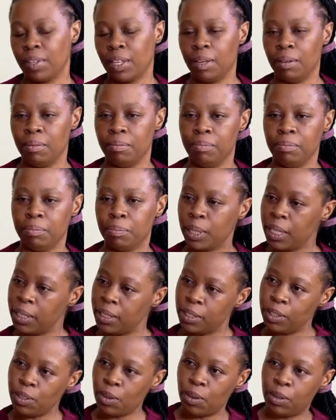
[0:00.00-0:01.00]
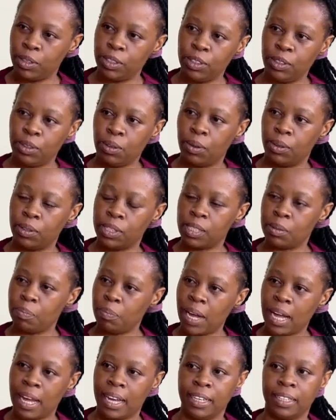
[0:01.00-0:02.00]
impede on your
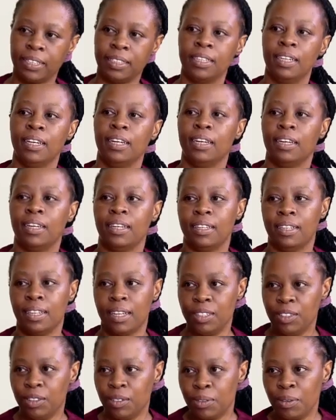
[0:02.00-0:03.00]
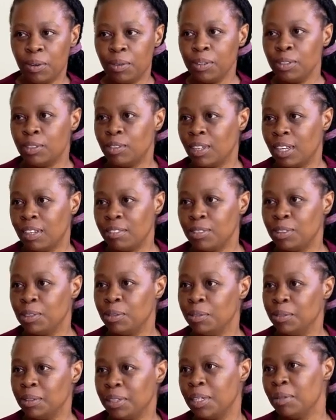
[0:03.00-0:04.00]
spine, then you're going to have
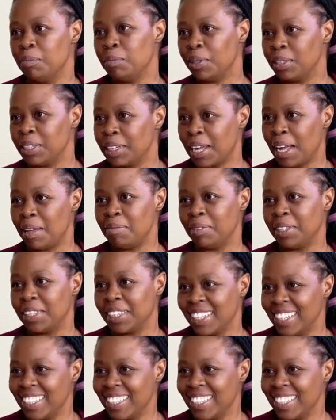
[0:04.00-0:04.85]
to keep on coming.